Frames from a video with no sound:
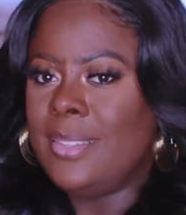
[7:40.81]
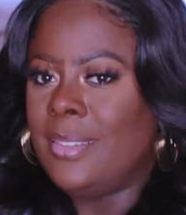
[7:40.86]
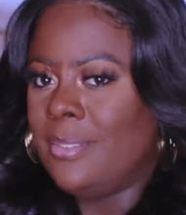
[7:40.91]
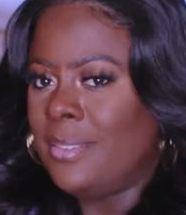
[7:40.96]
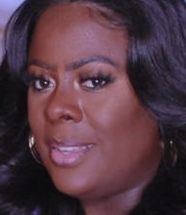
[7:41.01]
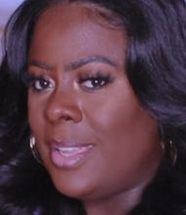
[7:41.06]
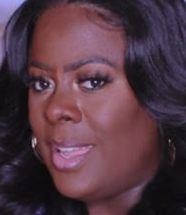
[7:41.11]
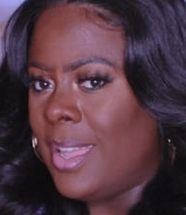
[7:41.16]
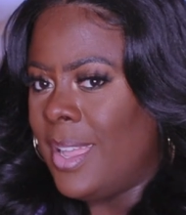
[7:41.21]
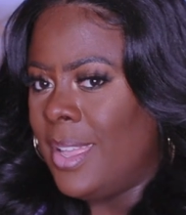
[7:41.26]

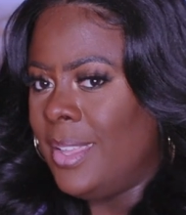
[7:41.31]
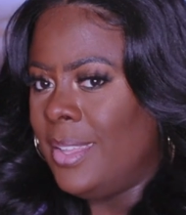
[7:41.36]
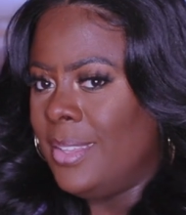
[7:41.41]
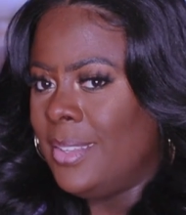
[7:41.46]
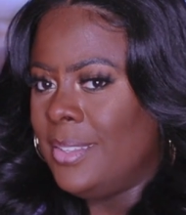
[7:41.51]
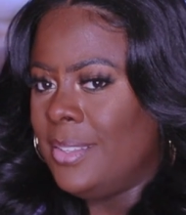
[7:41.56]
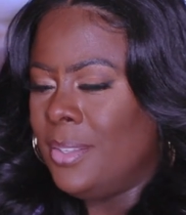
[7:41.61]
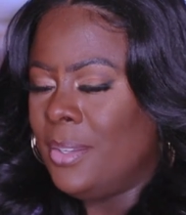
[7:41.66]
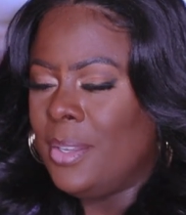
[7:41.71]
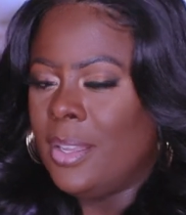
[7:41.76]
Okay,
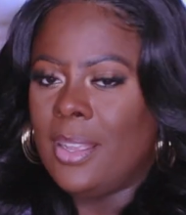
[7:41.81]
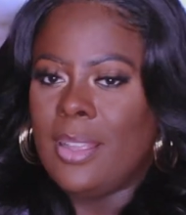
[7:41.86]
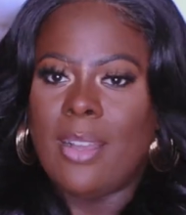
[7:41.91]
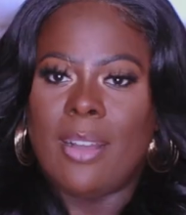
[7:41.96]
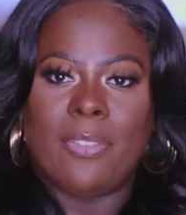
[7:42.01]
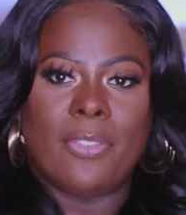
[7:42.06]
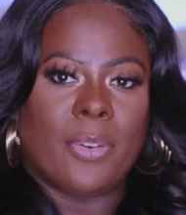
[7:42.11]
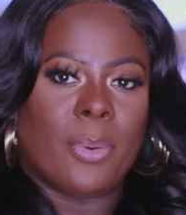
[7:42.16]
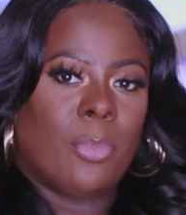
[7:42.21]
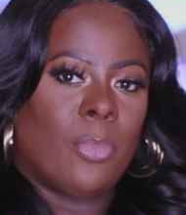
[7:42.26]
you could
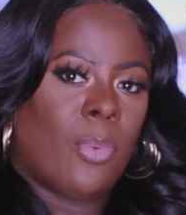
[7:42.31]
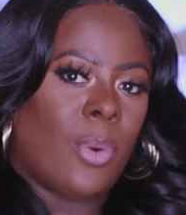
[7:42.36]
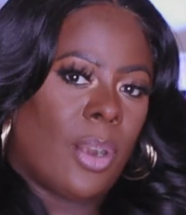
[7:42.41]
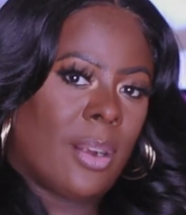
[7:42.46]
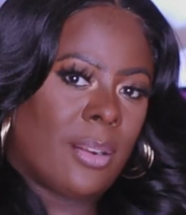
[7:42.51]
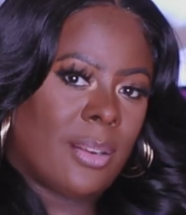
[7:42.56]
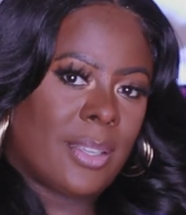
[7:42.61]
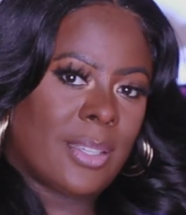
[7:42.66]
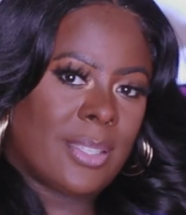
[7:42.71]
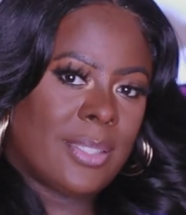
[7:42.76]
go from
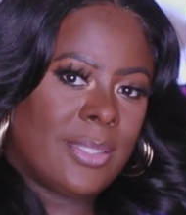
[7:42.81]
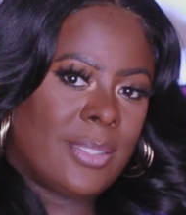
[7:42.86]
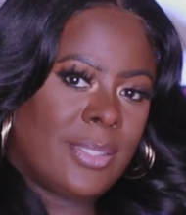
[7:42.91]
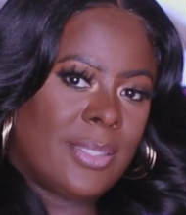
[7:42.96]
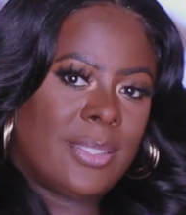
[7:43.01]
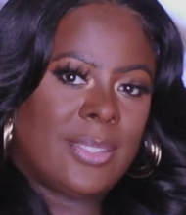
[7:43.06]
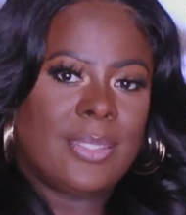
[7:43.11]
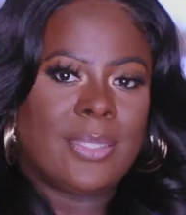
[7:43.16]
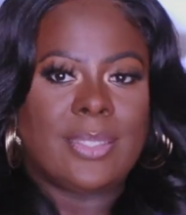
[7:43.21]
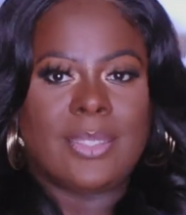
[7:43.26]
work
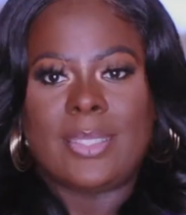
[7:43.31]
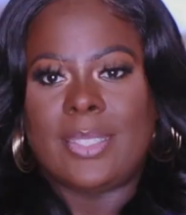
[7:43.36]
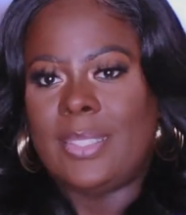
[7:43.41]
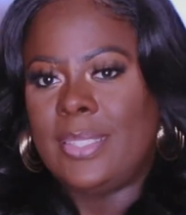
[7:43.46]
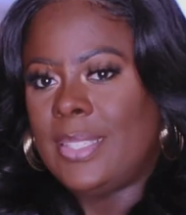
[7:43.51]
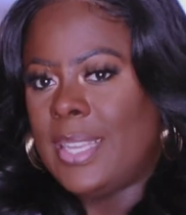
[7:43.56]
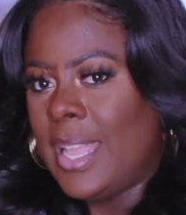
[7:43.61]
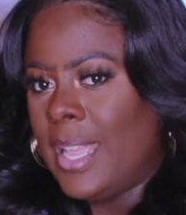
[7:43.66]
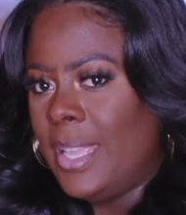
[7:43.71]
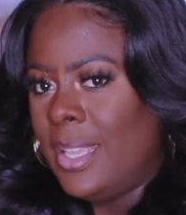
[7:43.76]

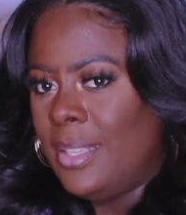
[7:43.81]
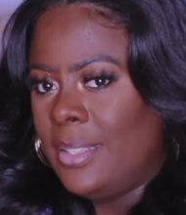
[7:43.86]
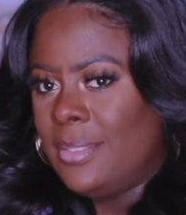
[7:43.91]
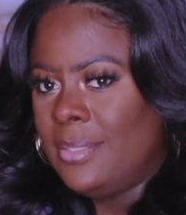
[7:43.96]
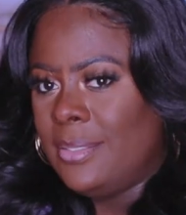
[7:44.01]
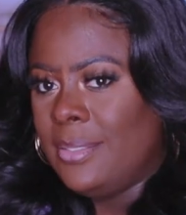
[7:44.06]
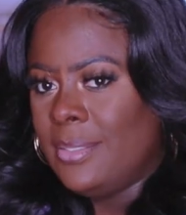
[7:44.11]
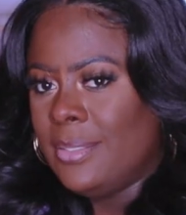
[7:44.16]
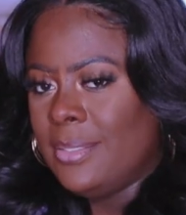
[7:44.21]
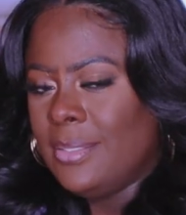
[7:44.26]
to date.
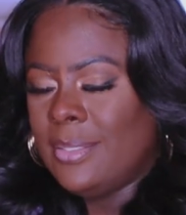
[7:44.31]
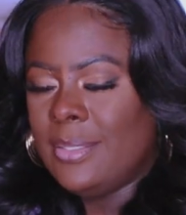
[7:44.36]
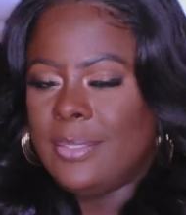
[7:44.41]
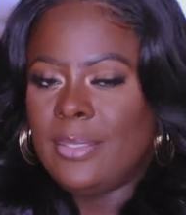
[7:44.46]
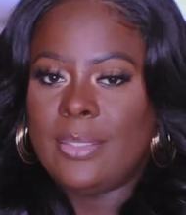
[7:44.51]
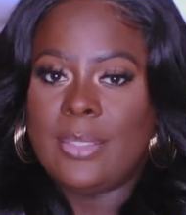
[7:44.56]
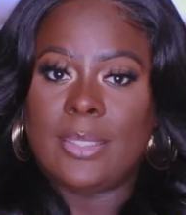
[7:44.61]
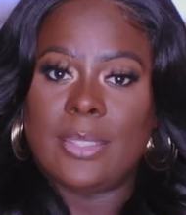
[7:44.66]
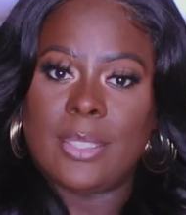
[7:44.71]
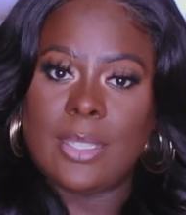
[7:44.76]

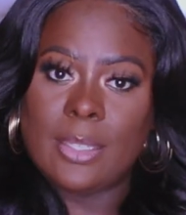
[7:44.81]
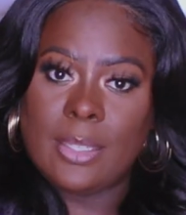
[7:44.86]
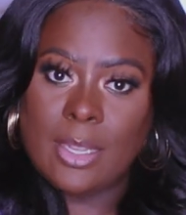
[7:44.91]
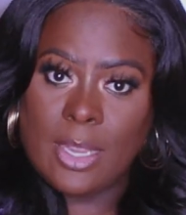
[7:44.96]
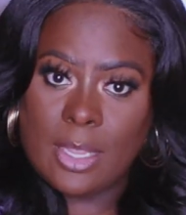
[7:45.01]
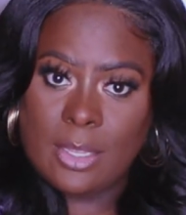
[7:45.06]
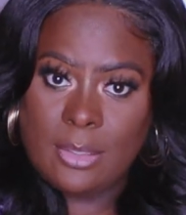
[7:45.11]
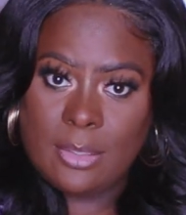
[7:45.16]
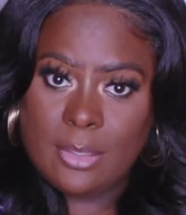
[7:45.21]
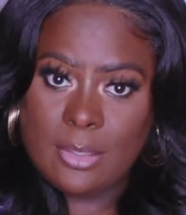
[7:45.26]

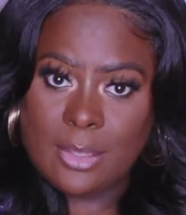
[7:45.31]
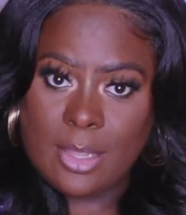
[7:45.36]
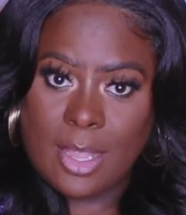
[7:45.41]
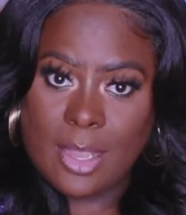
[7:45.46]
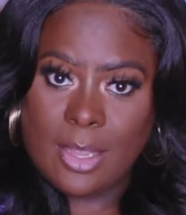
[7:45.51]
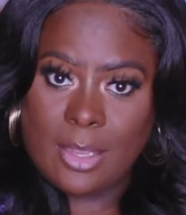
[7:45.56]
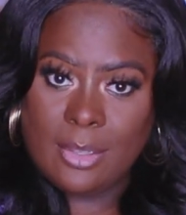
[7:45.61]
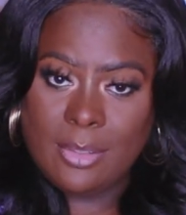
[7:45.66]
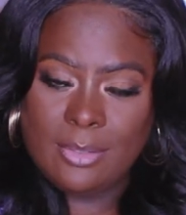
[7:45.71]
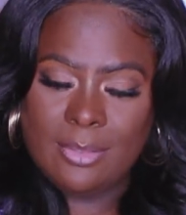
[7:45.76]
Tonight's
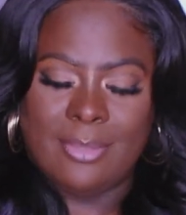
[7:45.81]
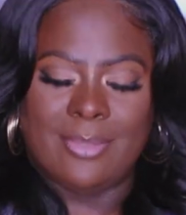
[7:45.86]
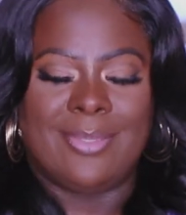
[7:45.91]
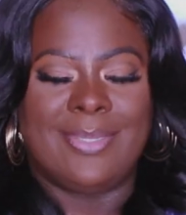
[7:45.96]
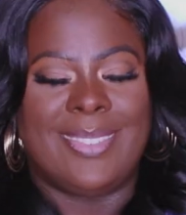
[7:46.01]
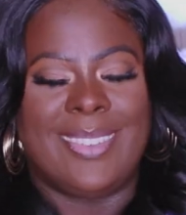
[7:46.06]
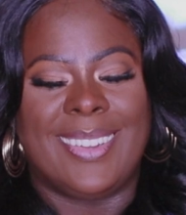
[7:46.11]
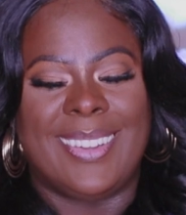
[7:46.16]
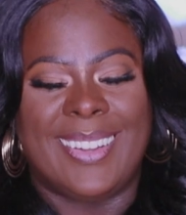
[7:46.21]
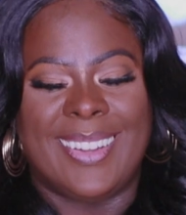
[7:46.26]

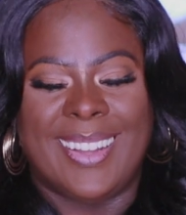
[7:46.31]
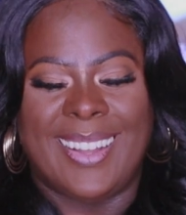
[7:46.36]
slay.